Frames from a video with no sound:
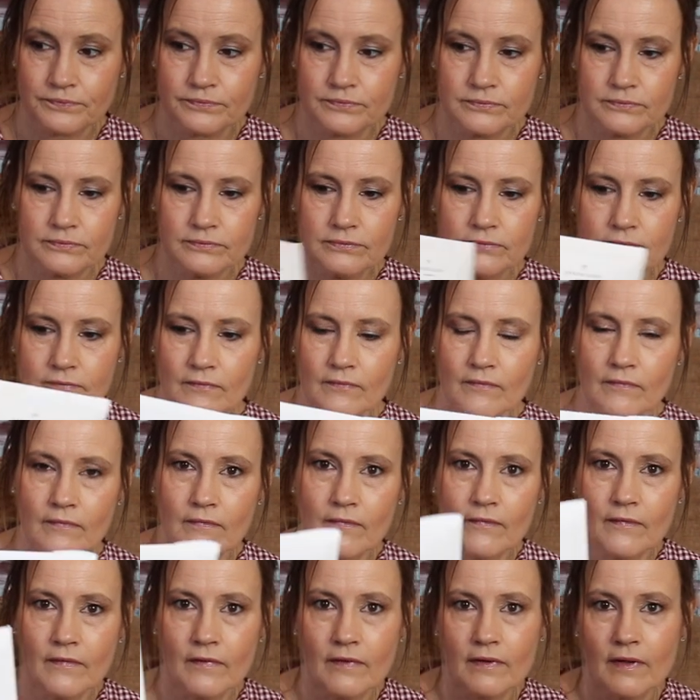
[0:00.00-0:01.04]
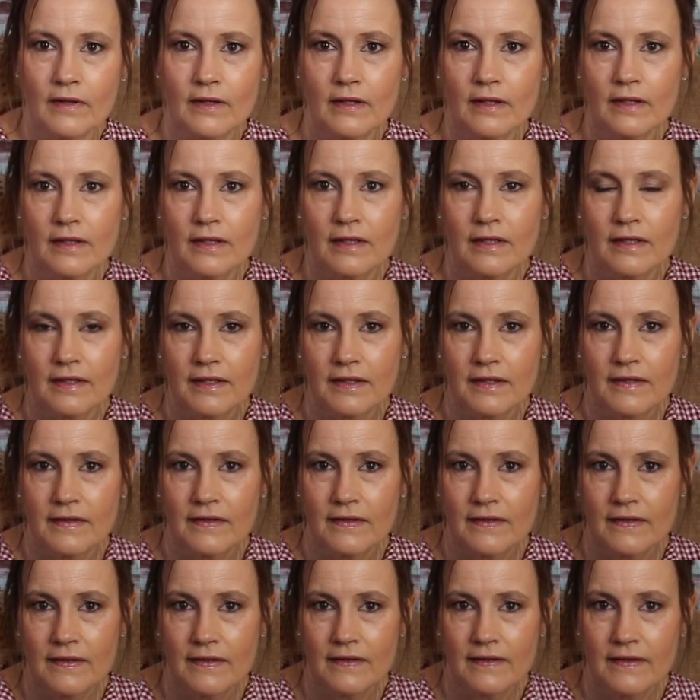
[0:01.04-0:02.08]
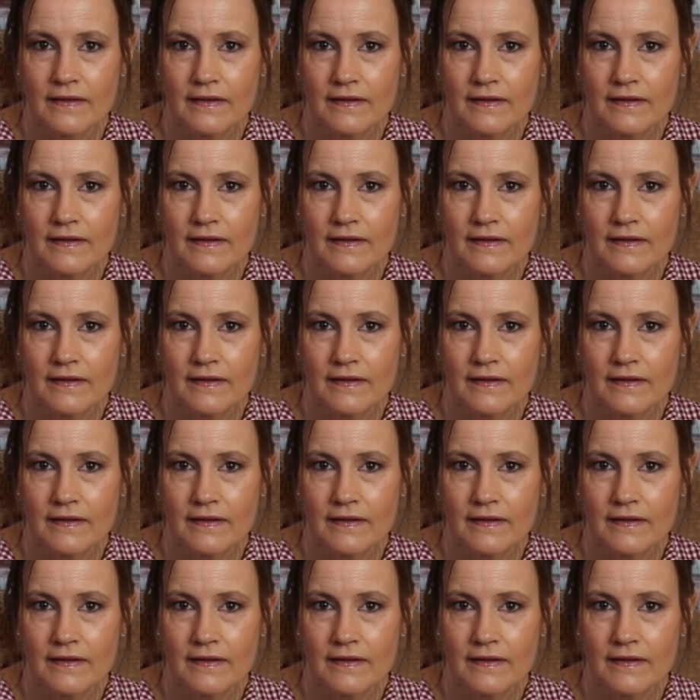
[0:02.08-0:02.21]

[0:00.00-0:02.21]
(silence)